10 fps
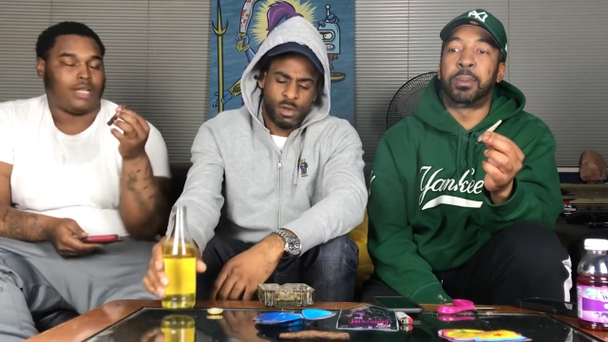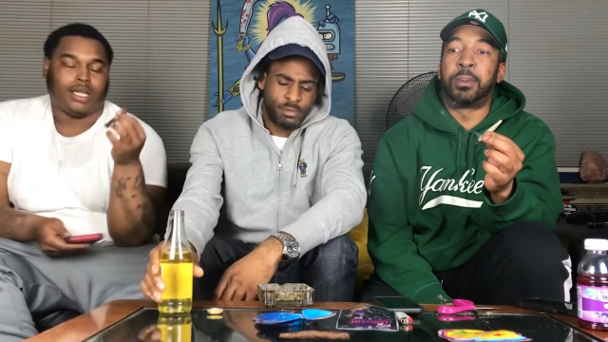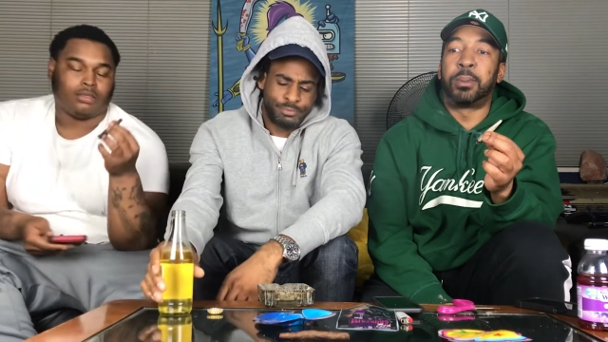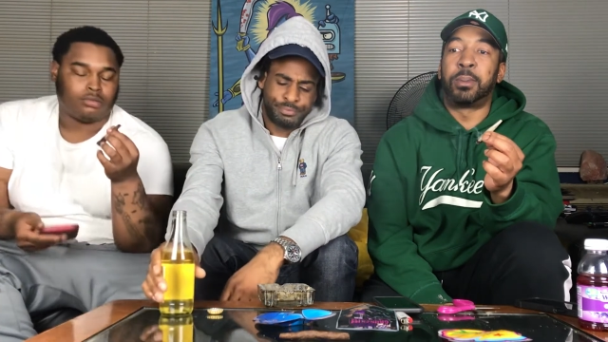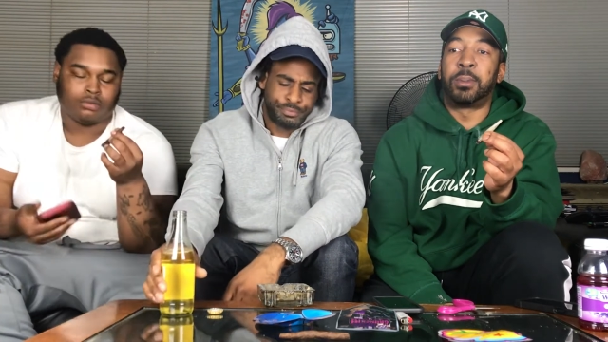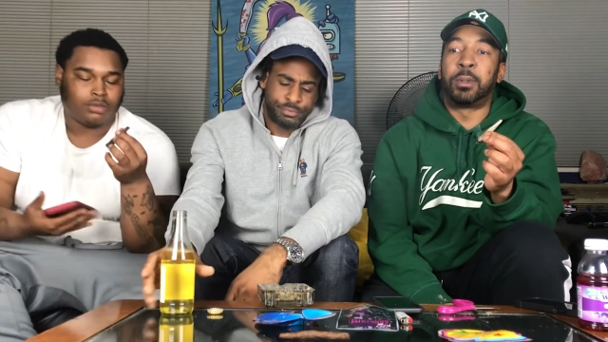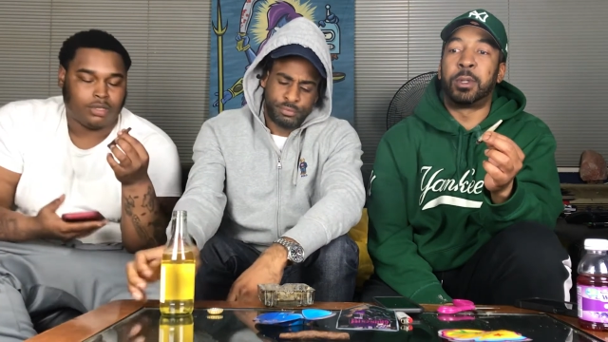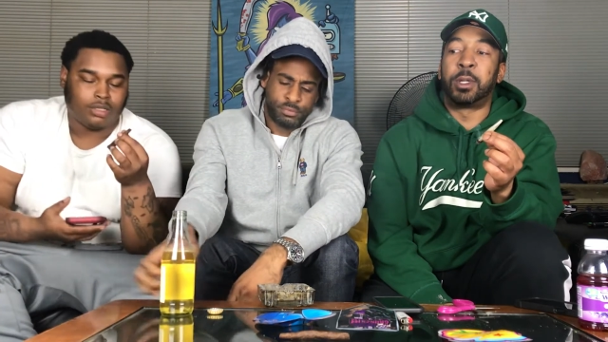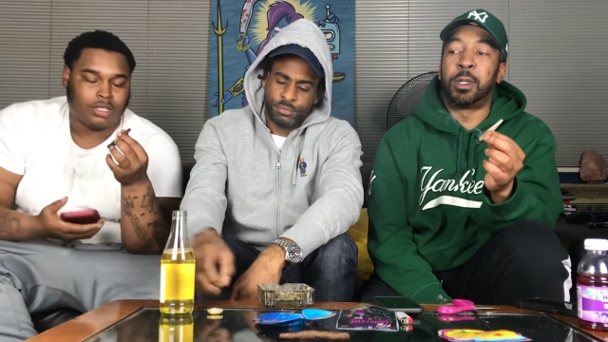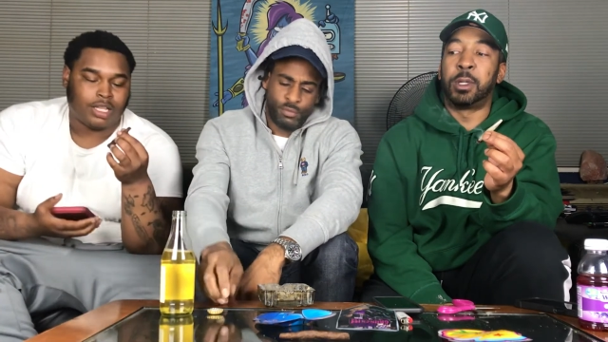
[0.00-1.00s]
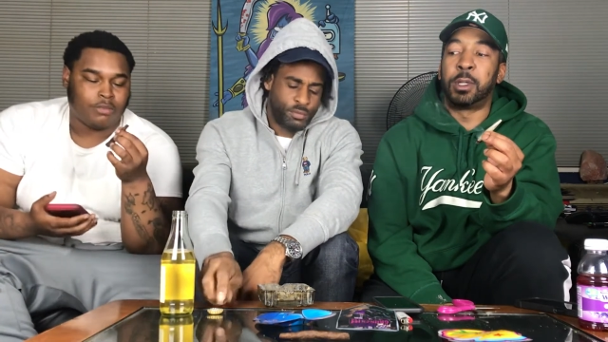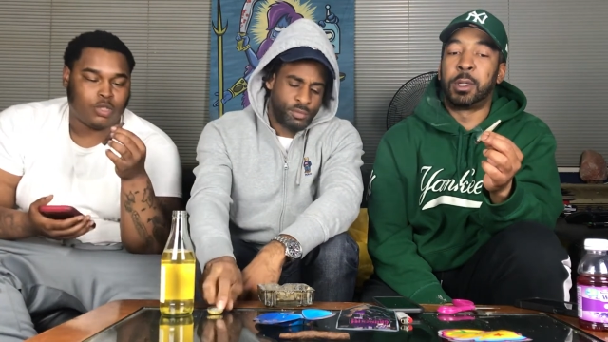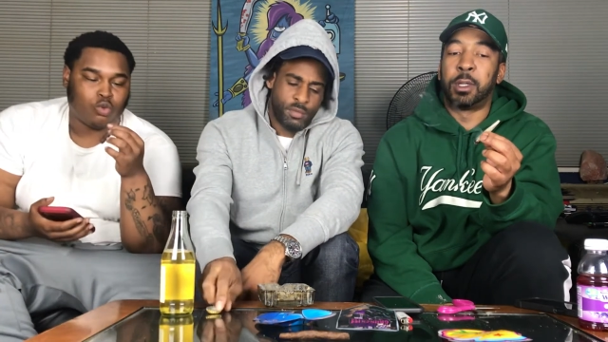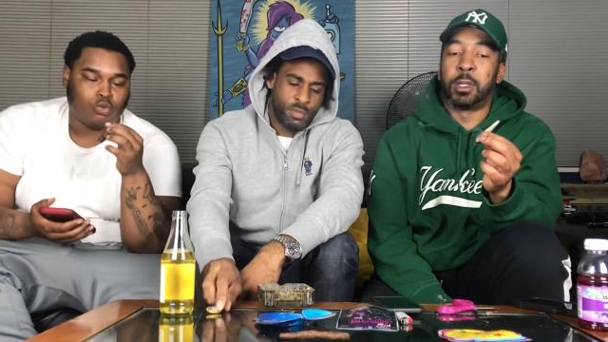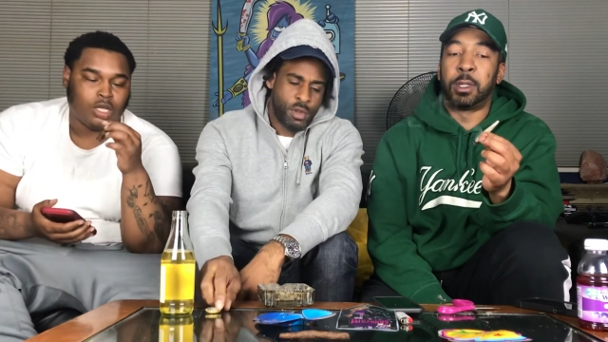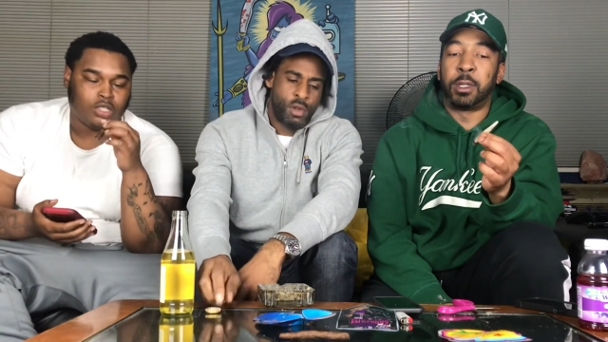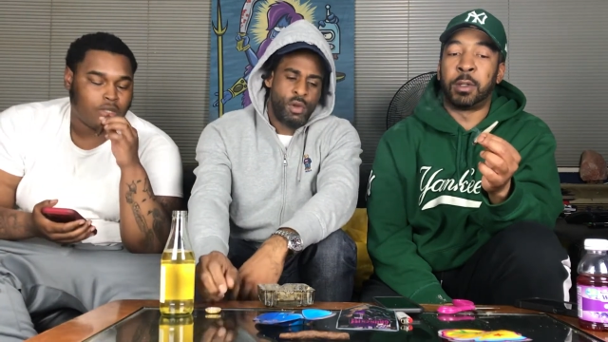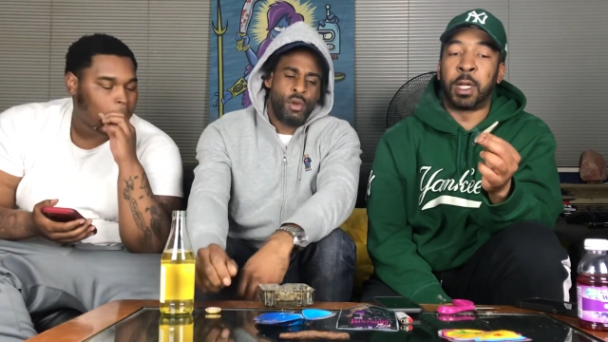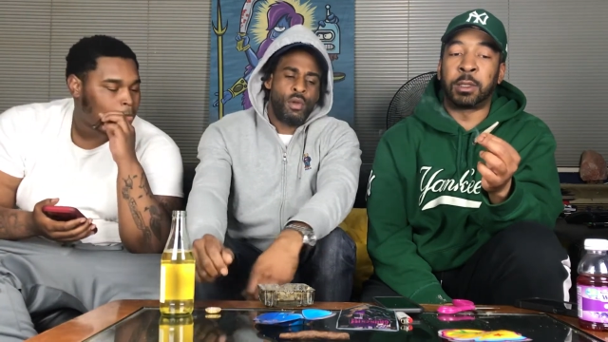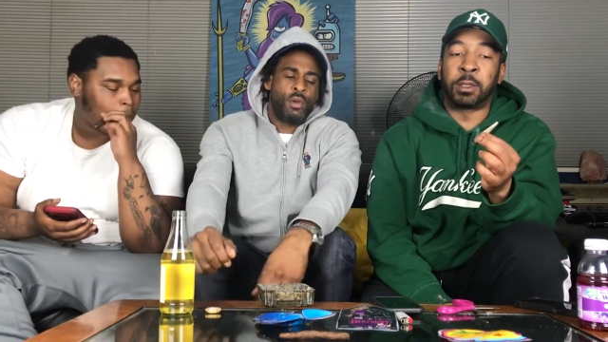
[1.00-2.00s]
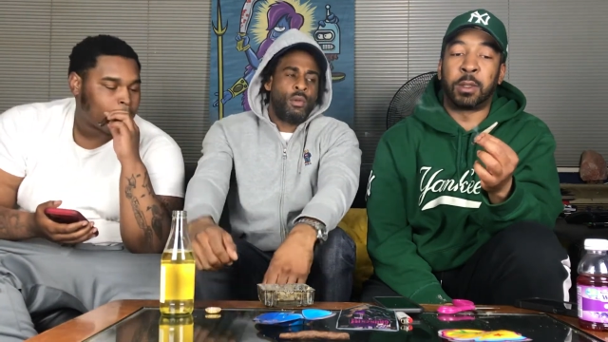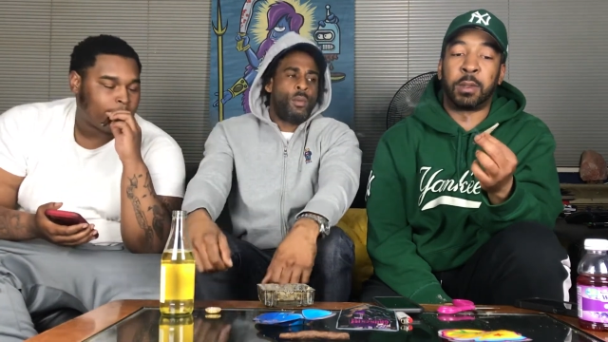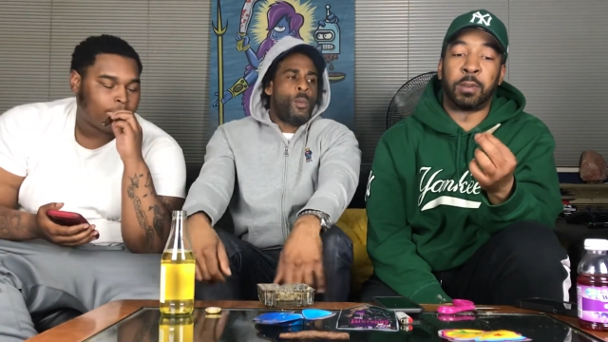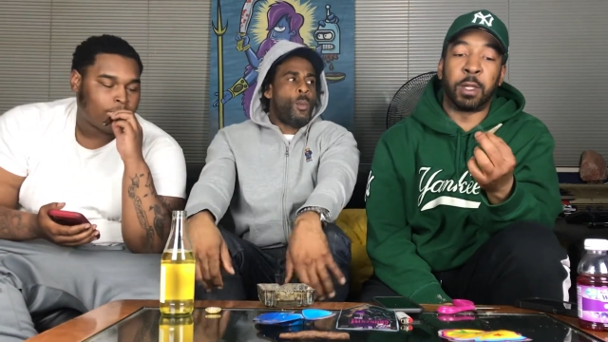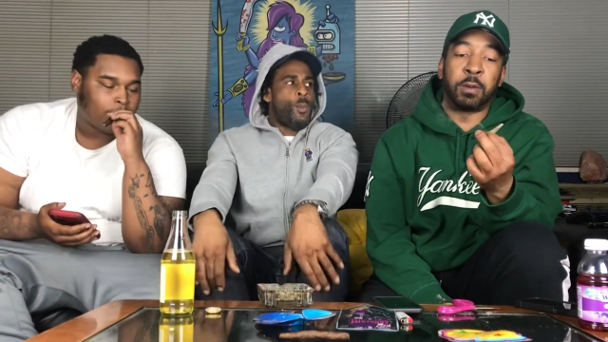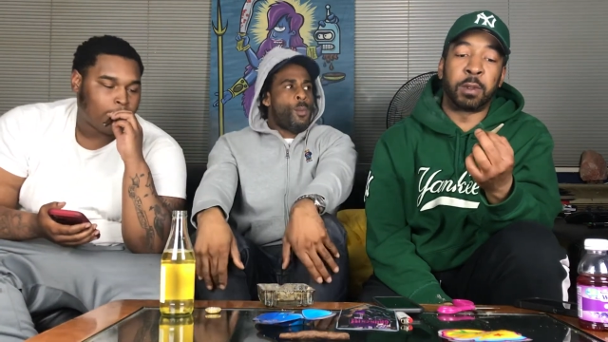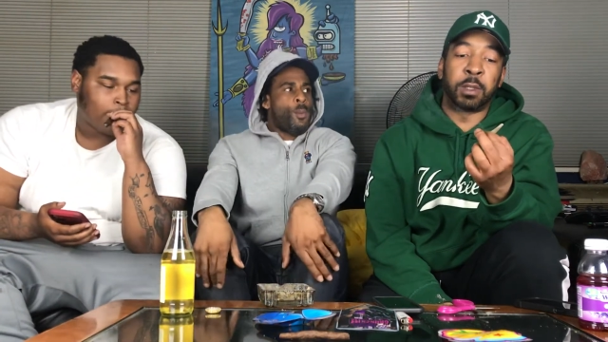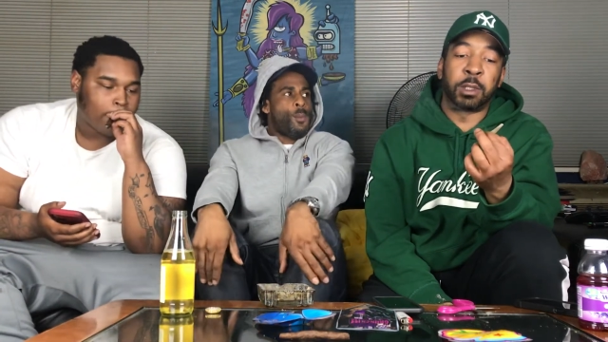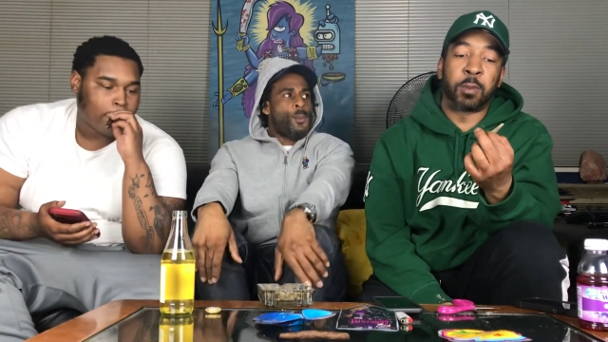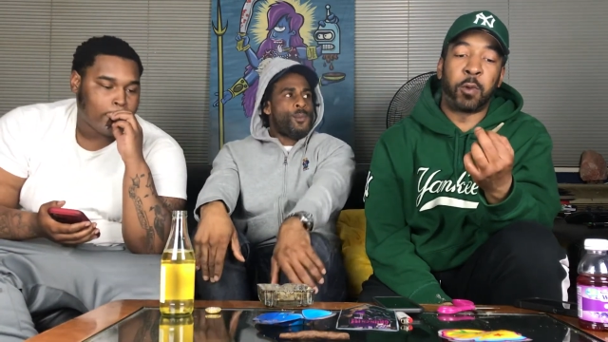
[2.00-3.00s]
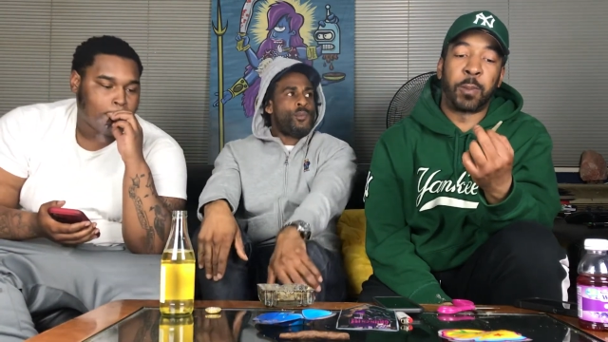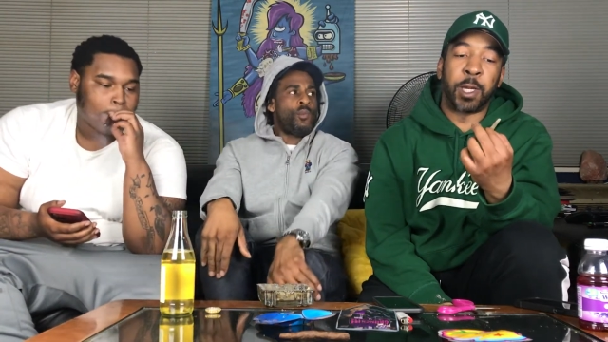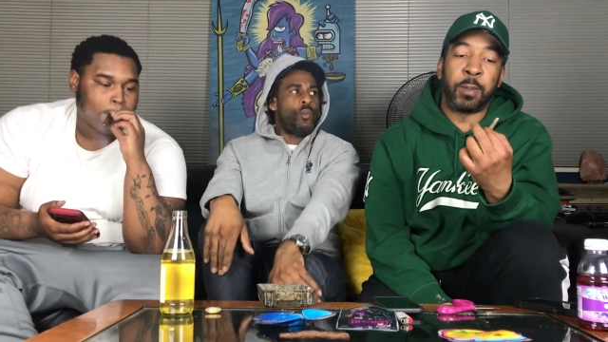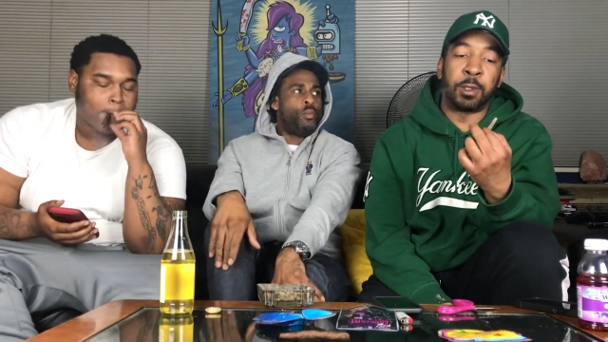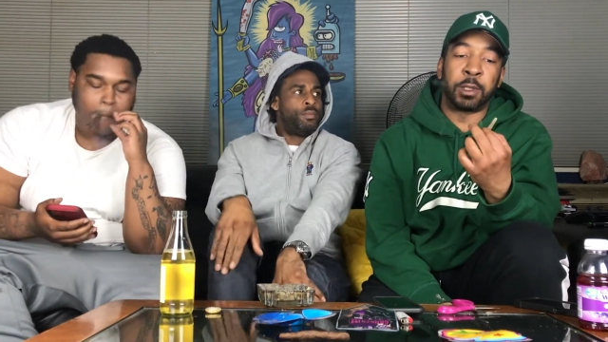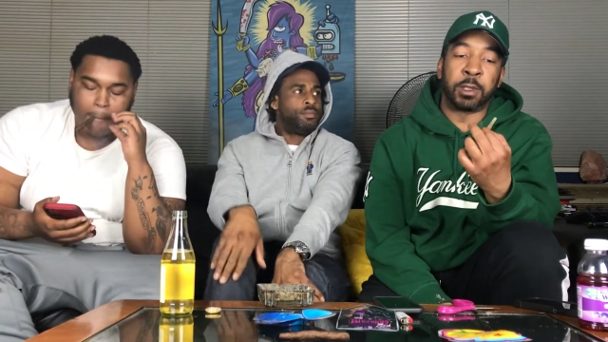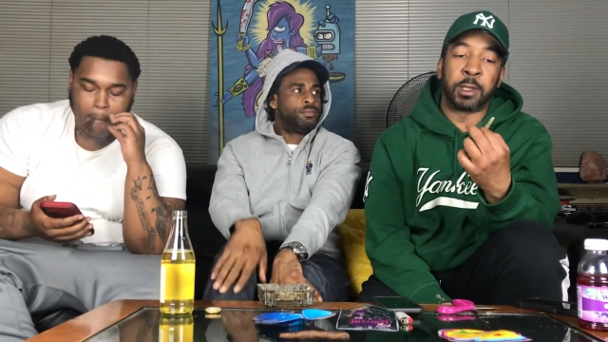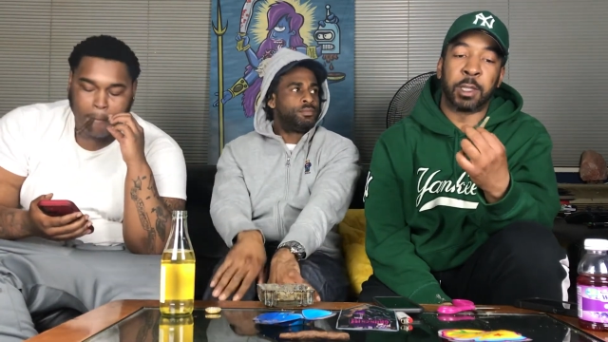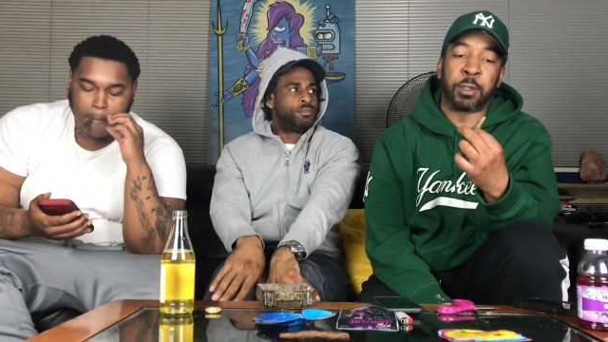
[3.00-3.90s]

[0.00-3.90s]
Speaker 1: that'd be too much. Yeah, that's the only way to really smoke papers. is just like